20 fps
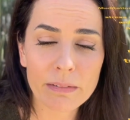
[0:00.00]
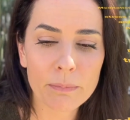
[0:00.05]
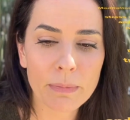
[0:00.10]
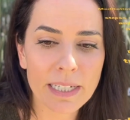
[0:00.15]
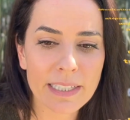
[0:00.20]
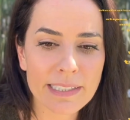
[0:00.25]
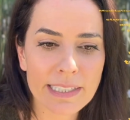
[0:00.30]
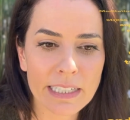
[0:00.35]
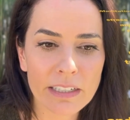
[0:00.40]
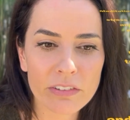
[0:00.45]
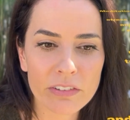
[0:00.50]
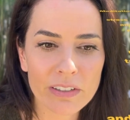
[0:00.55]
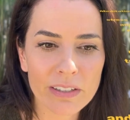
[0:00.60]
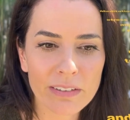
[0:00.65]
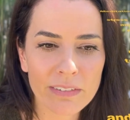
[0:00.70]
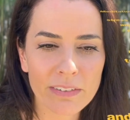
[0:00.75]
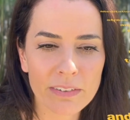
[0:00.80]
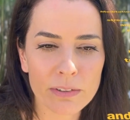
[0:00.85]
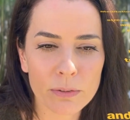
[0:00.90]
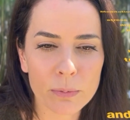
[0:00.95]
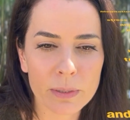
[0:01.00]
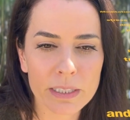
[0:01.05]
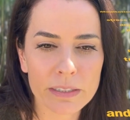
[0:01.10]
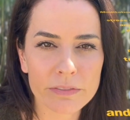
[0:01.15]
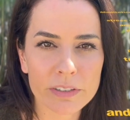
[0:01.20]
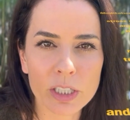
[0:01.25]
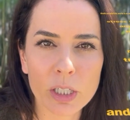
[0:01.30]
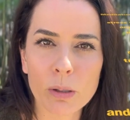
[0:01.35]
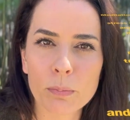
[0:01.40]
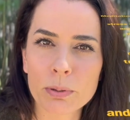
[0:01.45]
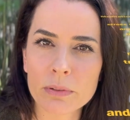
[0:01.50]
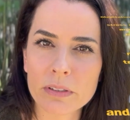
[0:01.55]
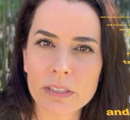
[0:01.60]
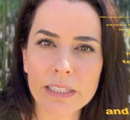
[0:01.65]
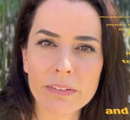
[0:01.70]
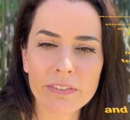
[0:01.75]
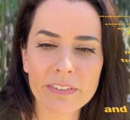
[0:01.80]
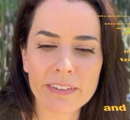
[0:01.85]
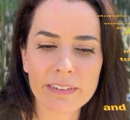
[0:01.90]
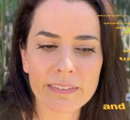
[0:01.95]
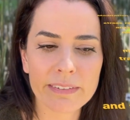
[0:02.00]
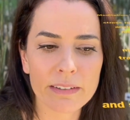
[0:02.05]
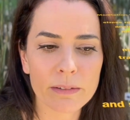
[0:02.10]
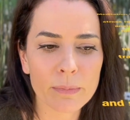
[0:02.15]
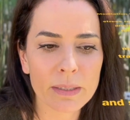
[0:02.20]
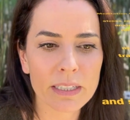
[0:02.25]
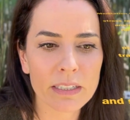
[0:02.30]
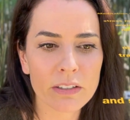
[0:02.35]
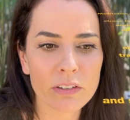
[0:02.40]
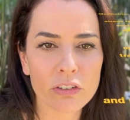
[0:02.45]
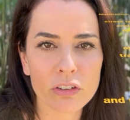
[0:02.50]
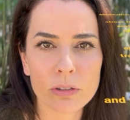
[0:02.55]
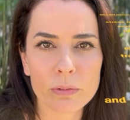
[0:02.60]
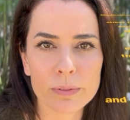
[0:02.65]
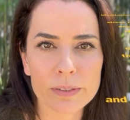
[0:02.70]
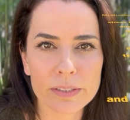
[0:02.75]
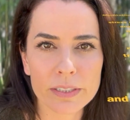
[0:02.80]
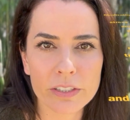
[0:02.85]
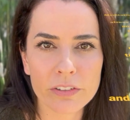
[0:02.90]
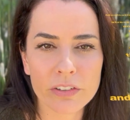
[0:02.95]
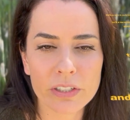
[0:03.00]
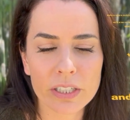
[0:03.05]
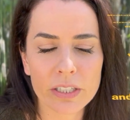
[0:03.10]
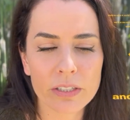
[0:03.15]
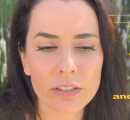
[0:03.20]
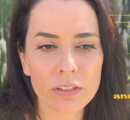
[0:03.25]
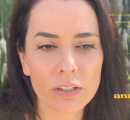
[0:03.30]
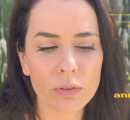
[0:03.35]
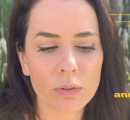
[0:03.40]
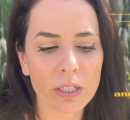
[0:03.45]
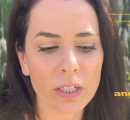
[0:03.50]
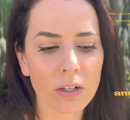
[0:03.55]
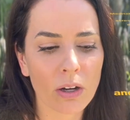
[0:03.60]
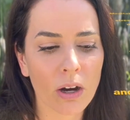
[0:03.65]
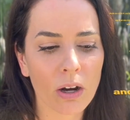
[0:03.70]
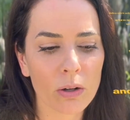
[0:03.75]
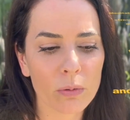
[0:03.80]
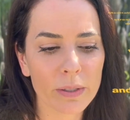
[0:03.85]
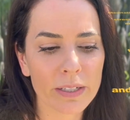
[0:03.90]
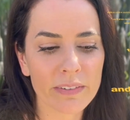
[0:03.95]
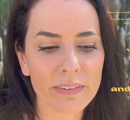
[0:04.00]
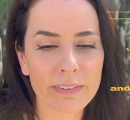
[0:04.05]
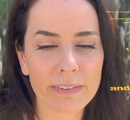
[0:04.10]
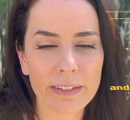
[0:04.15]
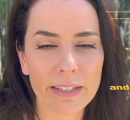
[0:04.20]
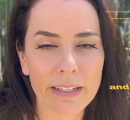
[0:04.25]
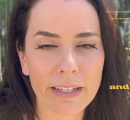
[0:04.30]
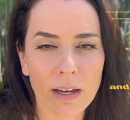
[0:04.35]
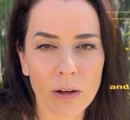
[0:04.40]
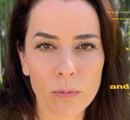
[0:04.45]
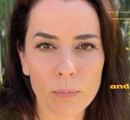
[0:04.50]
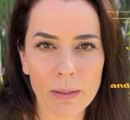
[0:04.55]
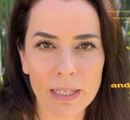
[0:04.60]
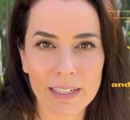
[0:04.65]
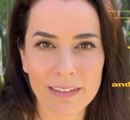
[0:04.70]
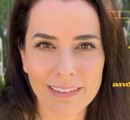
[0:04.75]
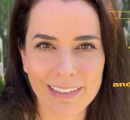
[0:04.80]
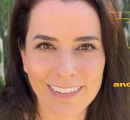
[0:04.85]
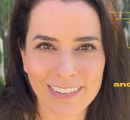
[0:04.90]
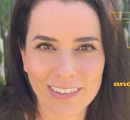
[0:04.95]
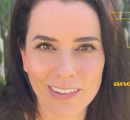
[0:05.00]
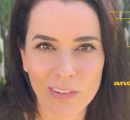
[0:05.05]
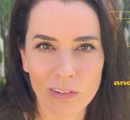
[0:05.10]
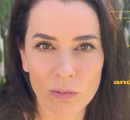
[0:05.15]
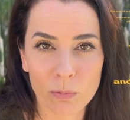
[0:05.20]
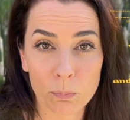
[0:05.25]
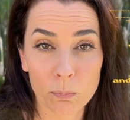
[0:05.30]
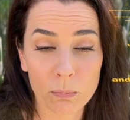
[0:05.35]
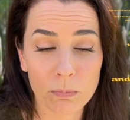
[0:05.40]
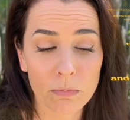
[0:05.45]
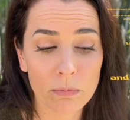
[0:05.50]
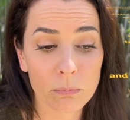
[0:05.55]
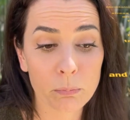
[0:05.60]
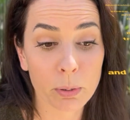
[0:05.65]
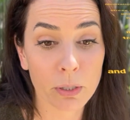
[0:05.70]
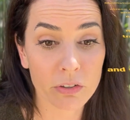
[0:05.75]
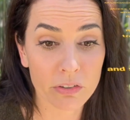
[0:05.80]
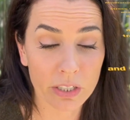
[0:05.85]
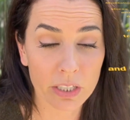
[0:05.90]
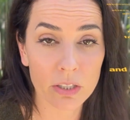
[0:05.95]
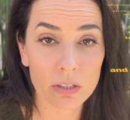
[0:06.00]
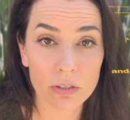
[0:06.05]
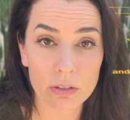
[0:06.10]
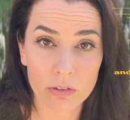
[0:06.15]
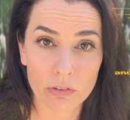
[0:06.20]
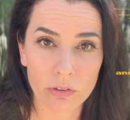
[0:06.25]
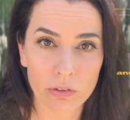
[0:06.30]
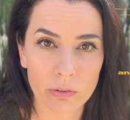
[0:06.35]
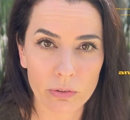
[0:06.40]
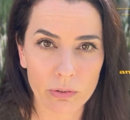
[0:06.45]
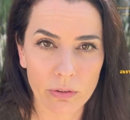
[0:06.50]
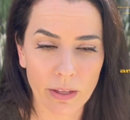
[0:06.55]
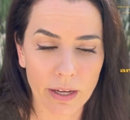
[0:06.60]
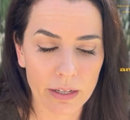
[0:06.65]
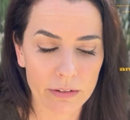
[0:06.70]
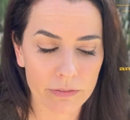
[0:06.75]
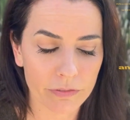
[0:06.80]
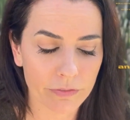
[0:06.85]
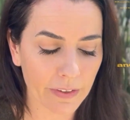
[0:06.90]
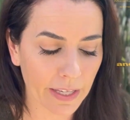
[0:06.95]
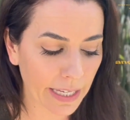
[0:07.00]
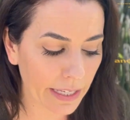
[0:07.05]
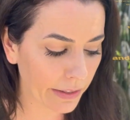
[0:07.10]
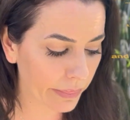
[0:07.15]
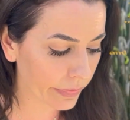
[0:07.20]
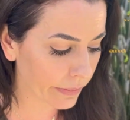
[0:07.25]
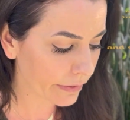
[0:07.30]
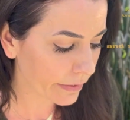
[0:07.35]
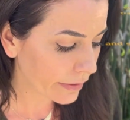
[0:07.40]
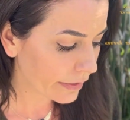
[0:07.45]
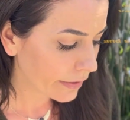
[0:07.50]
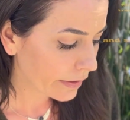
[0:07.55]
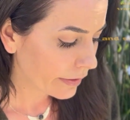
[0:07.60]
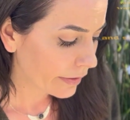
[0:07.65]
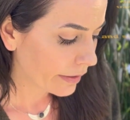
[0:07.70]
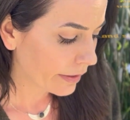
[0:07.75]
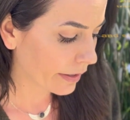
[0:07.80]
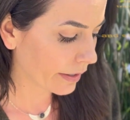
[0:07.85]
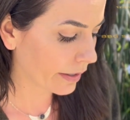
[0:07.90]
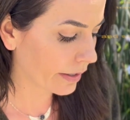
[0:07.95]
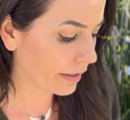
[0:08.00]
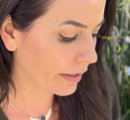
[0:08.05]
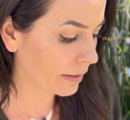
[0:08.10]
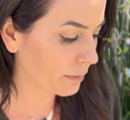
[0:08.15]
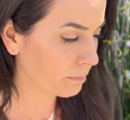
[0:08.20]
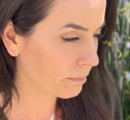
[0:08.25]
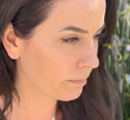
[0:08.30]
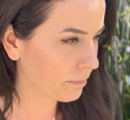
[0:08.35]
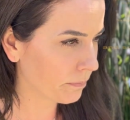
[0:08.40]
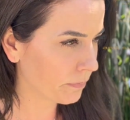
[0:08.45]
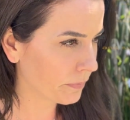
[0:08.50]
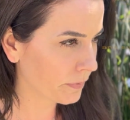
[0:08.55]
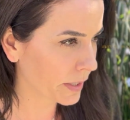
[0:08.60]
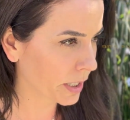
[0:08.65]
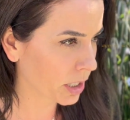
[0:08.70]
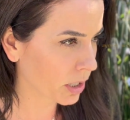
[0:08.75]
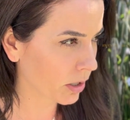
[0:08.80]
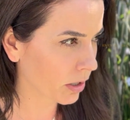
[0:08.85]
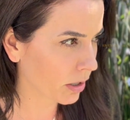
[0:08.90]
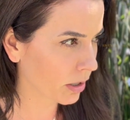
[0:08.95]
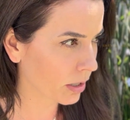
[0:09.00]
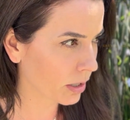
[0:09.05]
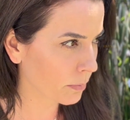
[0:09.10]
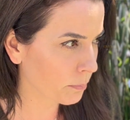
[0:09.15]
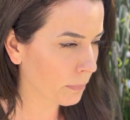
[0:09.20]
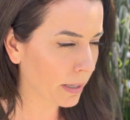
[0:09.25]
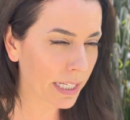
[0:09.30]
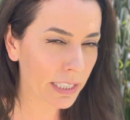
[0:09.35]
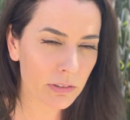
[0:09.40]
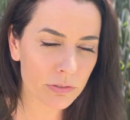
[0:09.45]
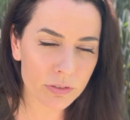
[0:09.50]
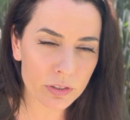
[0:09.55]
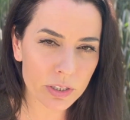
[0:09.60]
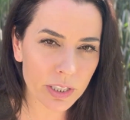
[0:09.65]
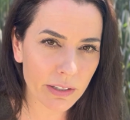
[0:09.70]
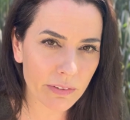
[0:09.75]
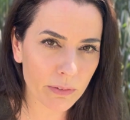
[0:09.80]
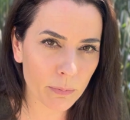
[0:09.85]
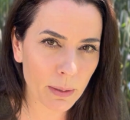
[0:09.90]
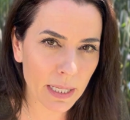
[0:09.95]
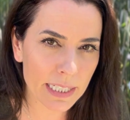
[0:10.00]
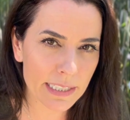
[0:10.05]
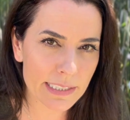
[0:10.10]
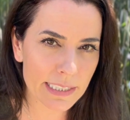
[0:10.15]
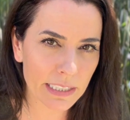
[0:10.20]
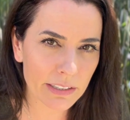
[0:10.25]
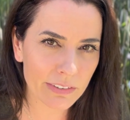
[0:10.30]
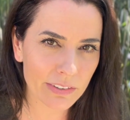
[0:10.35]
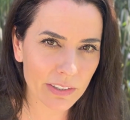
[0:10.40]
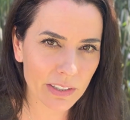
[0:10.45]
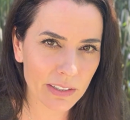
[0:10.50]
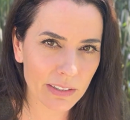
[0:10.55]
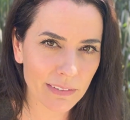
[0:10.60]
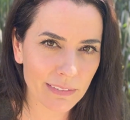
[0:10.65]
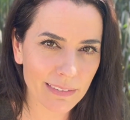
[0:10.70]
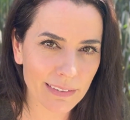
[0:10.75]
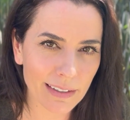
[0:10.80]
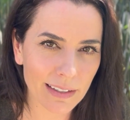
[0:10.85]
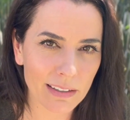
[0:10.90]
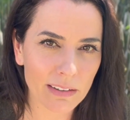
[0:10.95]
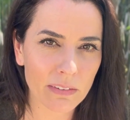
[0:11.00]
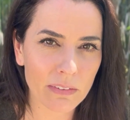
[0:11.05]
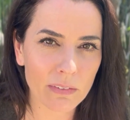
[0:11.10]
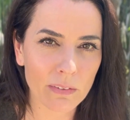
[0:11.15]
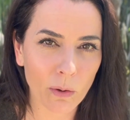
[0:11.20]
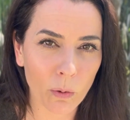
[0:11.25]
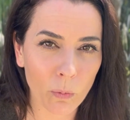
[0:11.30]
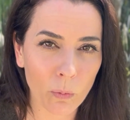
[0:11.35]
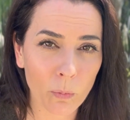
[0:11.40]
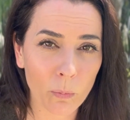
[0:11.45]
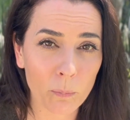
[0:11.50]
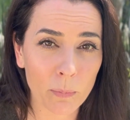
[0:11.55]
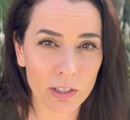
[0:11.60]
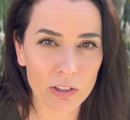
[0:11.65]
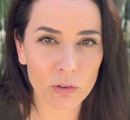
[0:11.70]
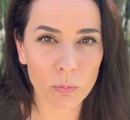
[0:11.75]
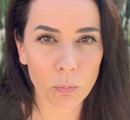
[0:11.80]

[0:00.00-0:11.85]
meditations, so whatever your belief system is, your religion, you can always seek out meditations particular to that faith. There are mindfulness meditations and so much